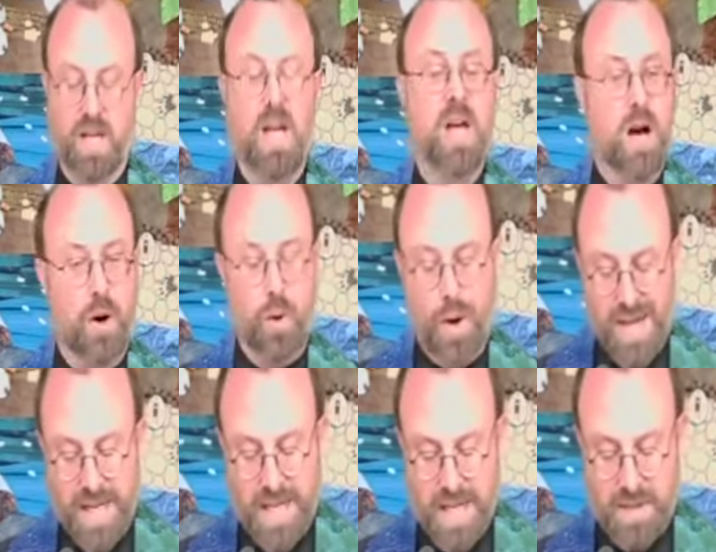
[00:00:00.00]
Oh, and
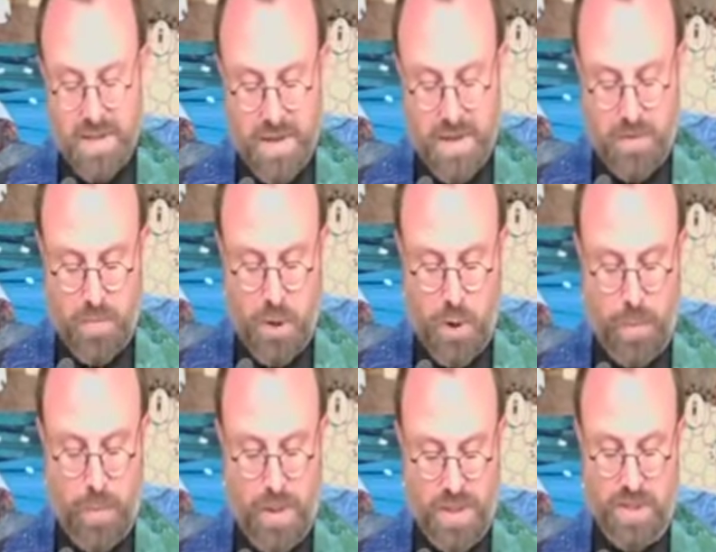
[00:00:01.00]
it gets even more
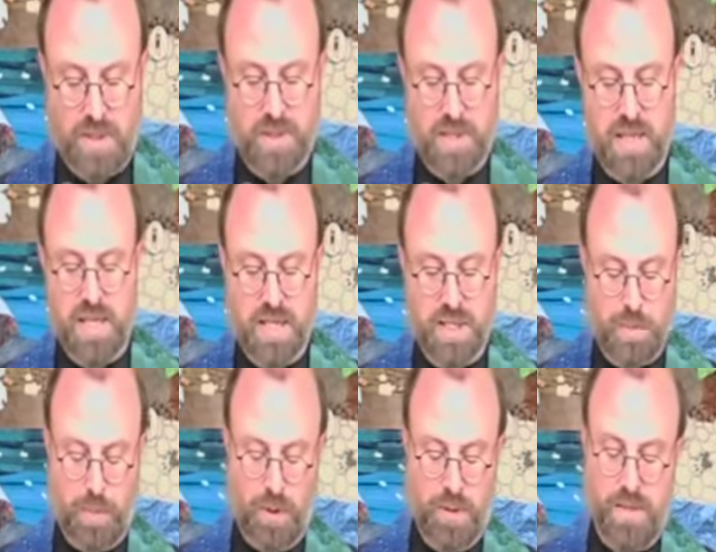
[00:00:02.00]
perniciously
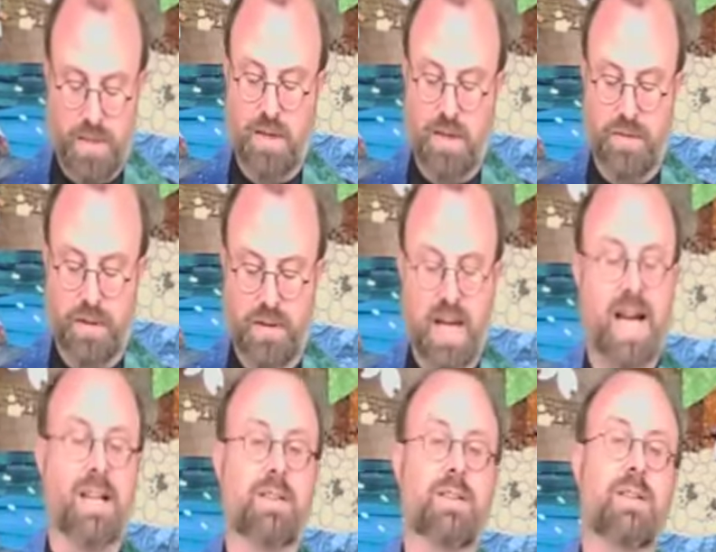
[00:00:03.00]
exploitative than
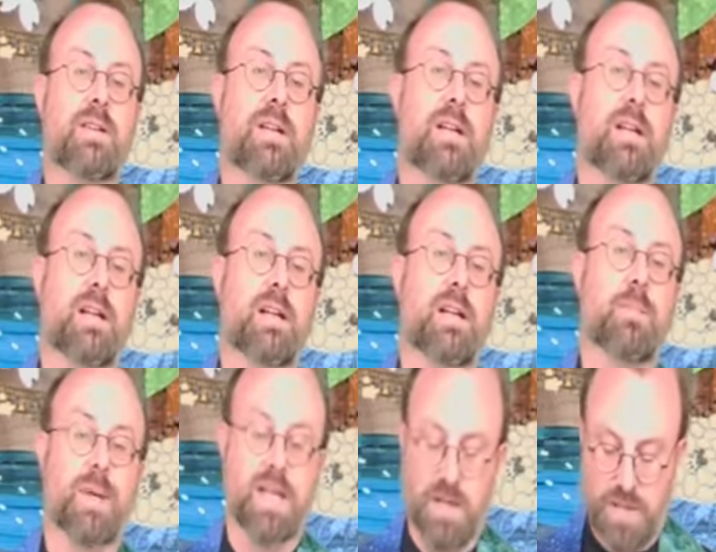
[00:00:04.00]
that,
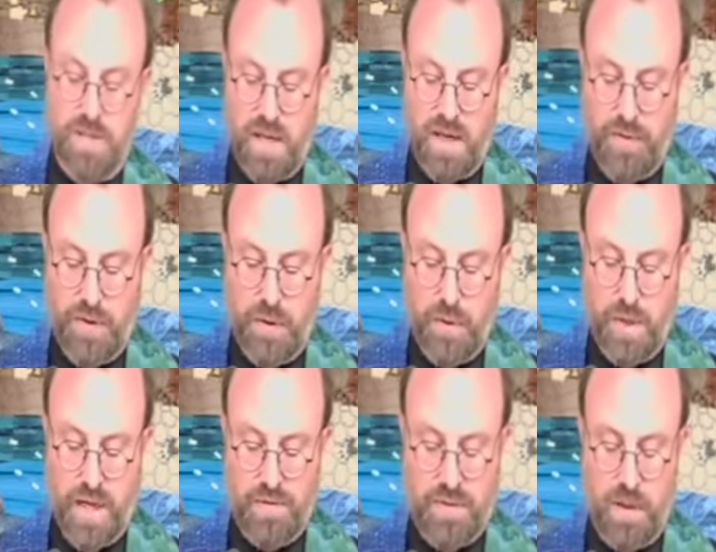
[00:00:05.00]
because if you
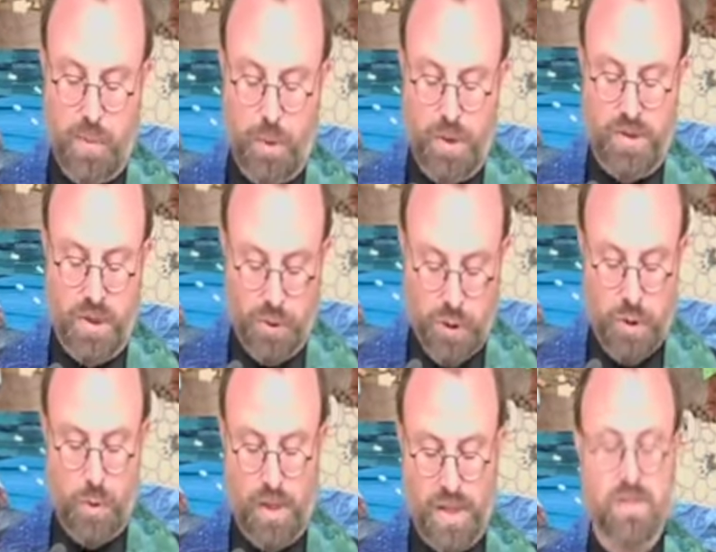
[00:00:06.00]
give someone no
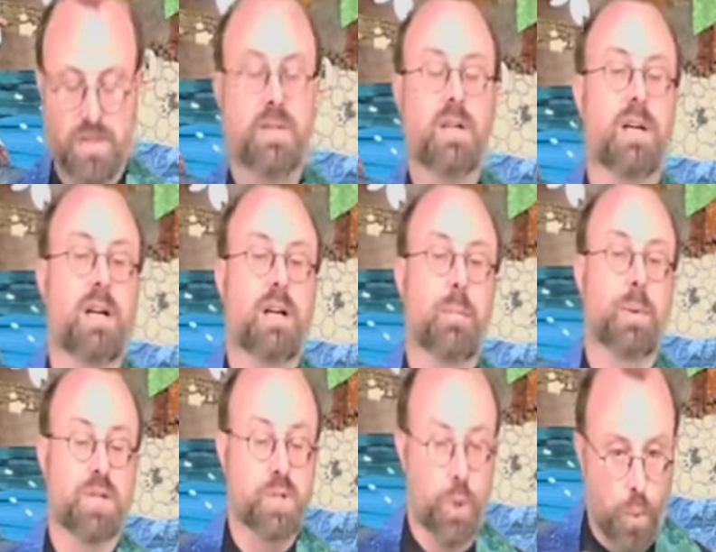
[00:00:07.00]
choice
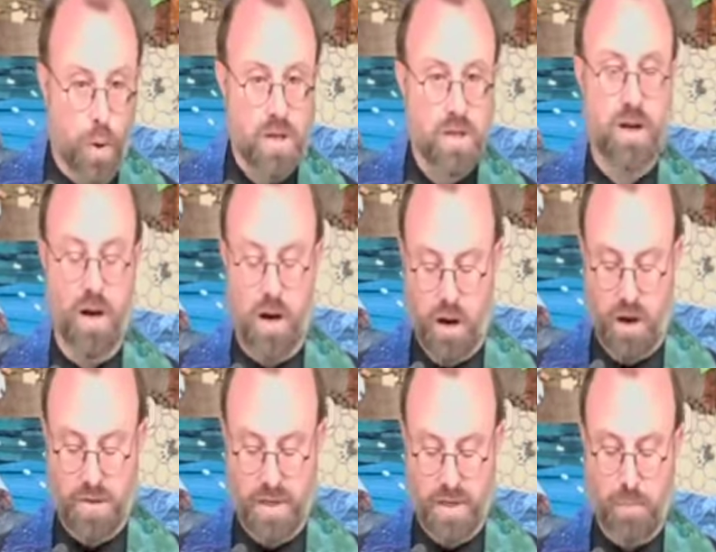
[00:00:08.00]
but to work
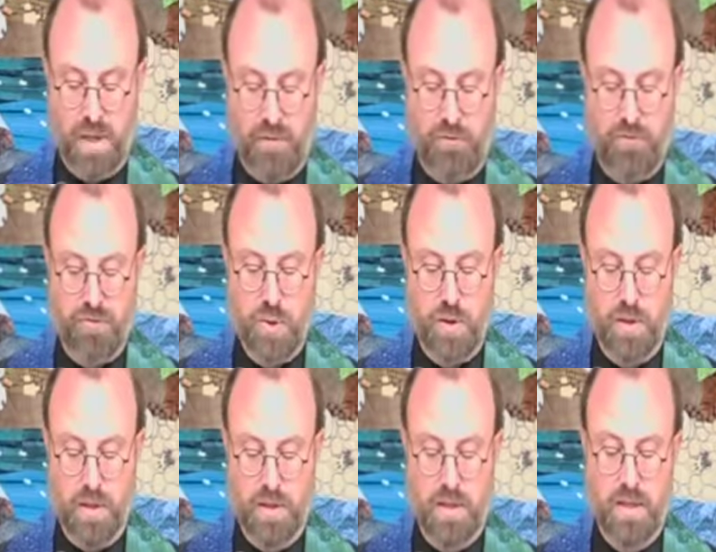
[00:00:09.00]
hard and be
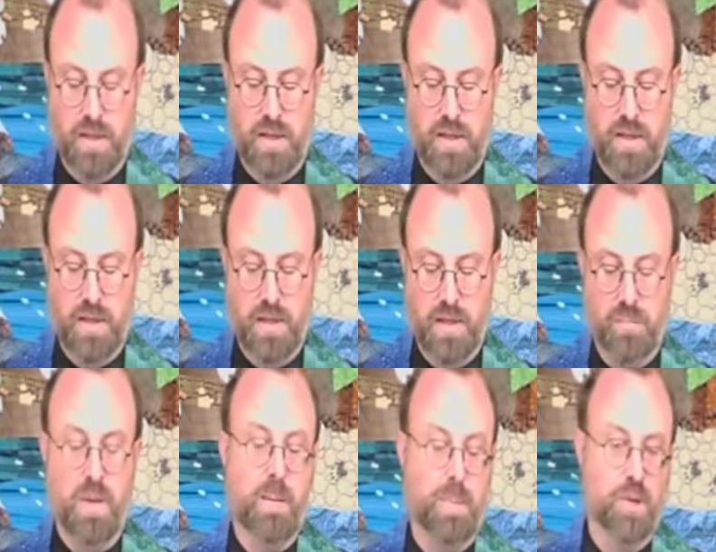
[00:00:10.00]
frugal,
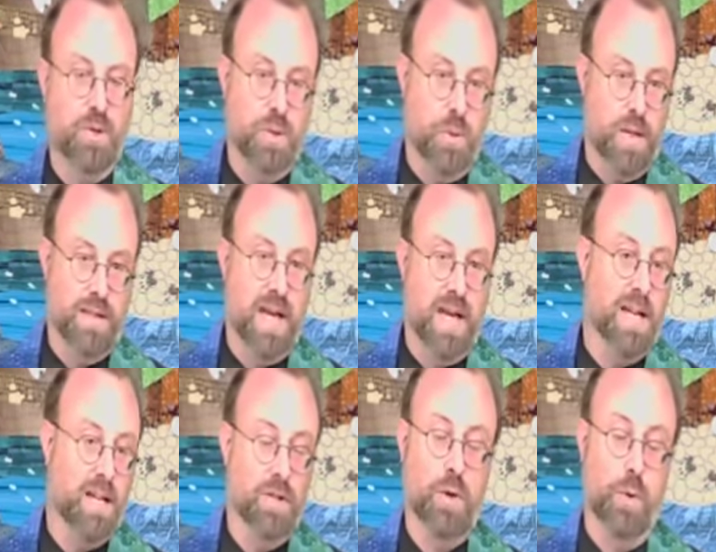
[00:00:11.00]
maybe you're doing that
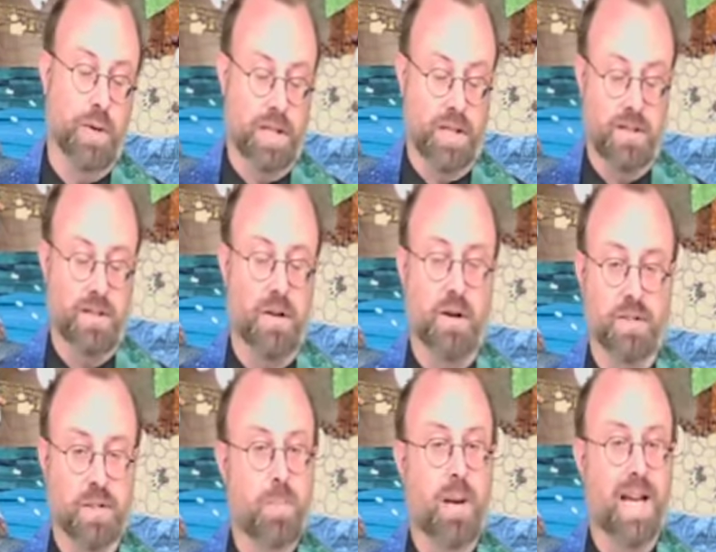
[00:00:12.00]
according to
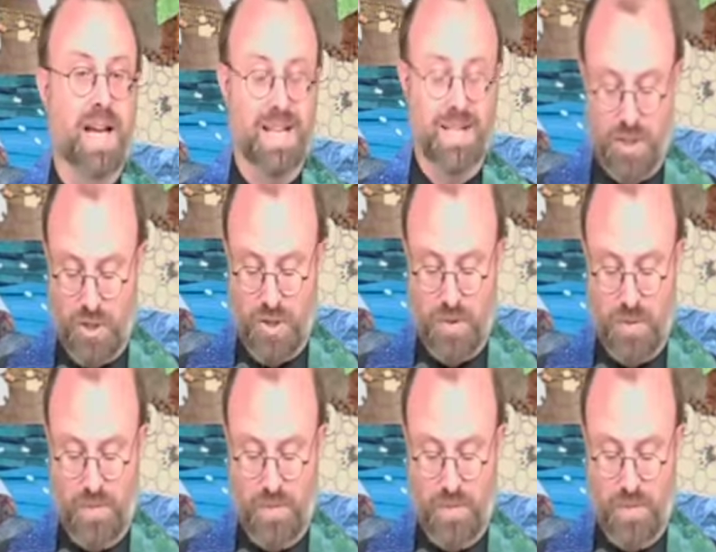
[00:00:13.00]
God's plan too.